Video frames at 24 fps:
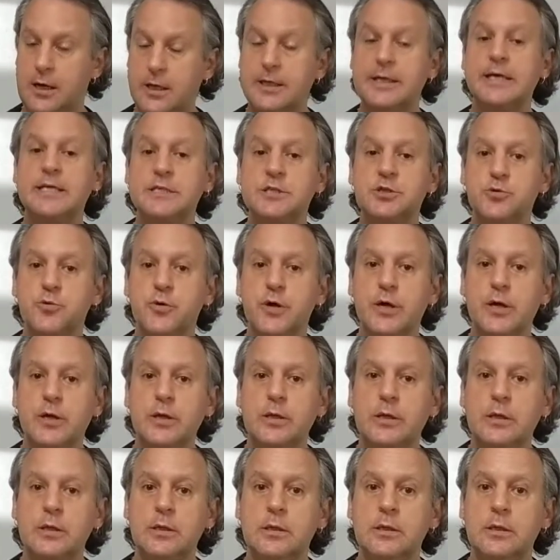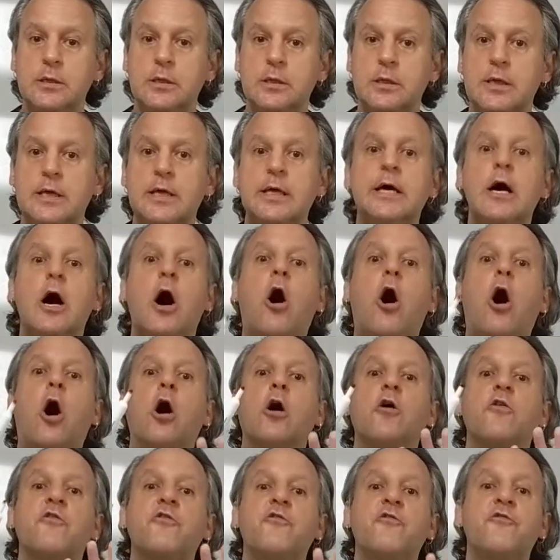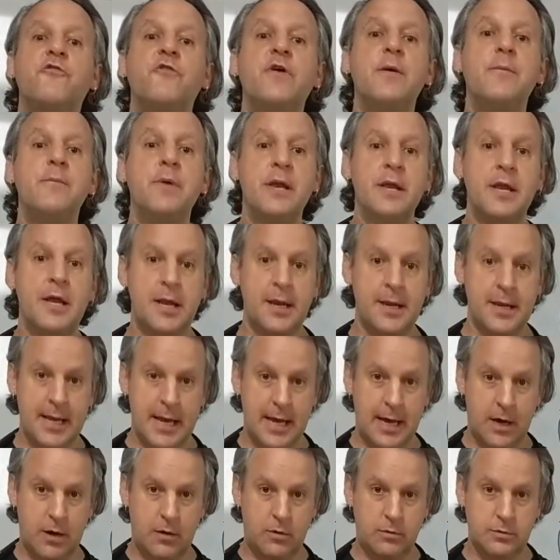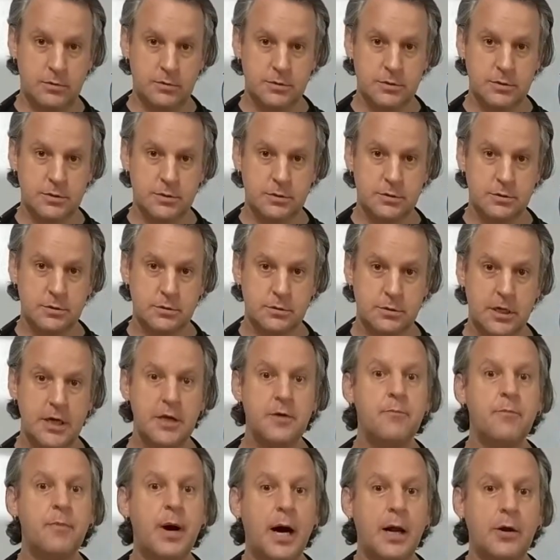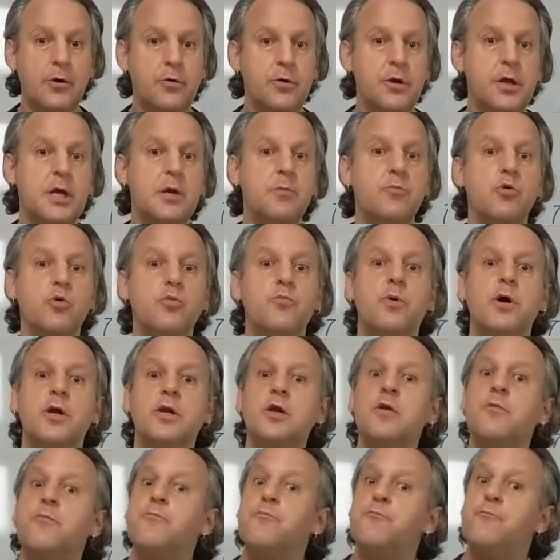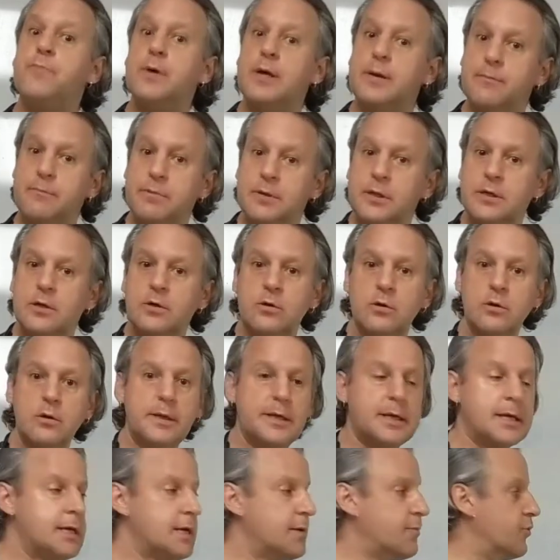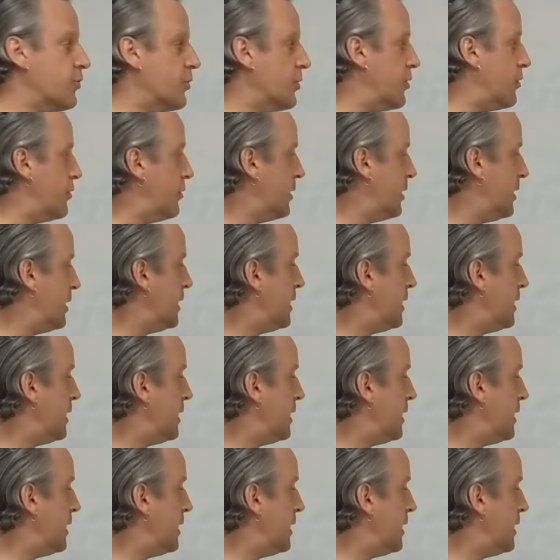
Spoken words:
Israel, are feminine nouns in modern Hebrew, but in biblical Hebrew,